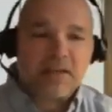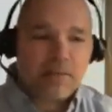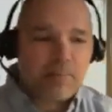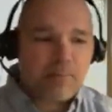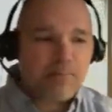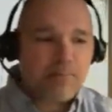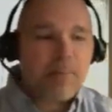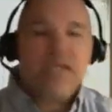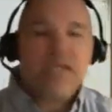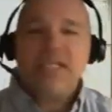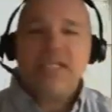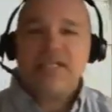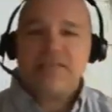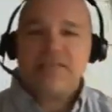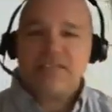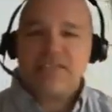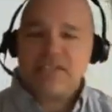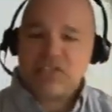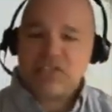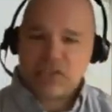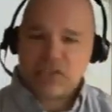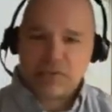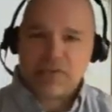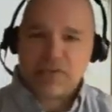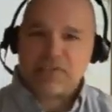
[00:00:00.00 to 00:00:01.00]
many of these
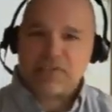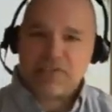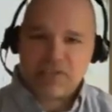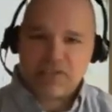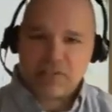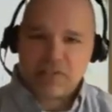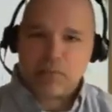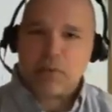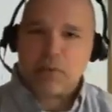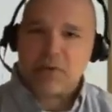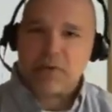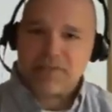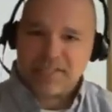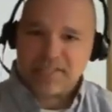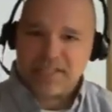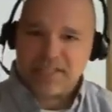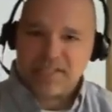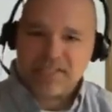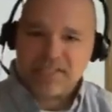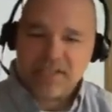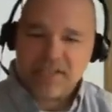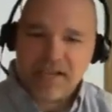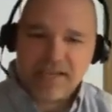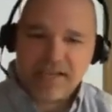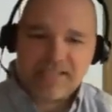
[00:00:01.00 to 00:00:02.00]
stresses and worries and
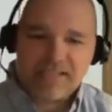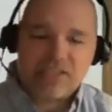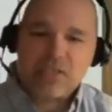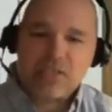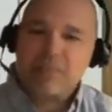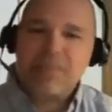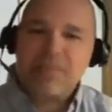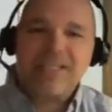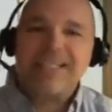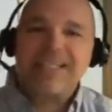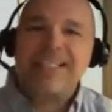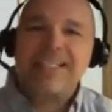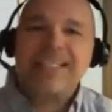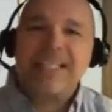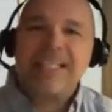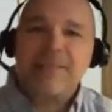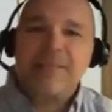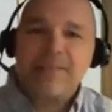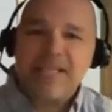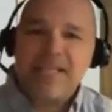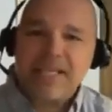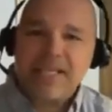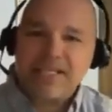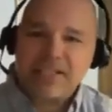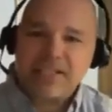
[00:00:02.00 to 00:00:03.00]
anxieties could have been
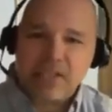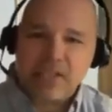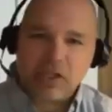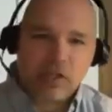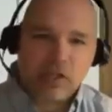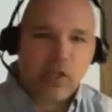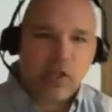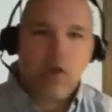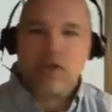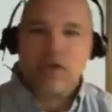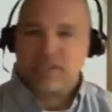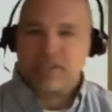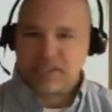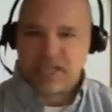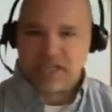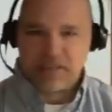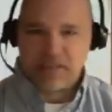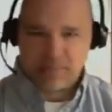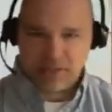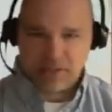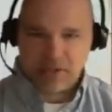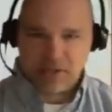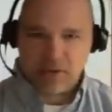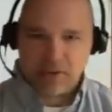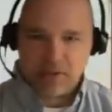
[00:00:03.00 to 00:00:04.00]
eliminated a long
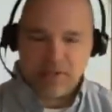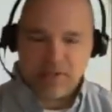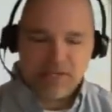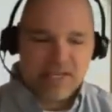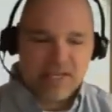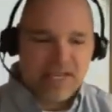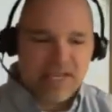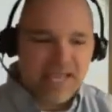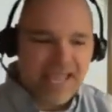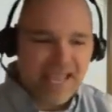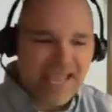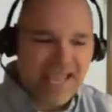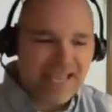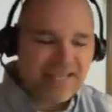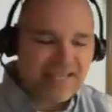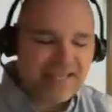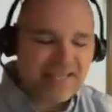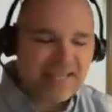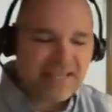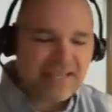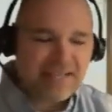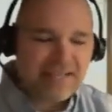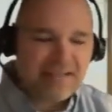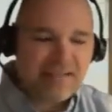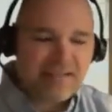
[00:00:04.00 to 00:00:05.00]
time ago.
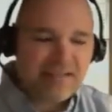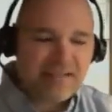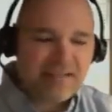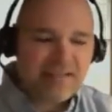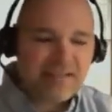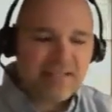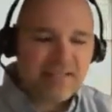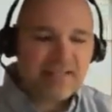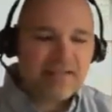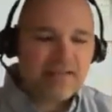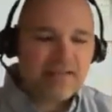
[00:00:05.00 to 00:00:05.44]
And it, that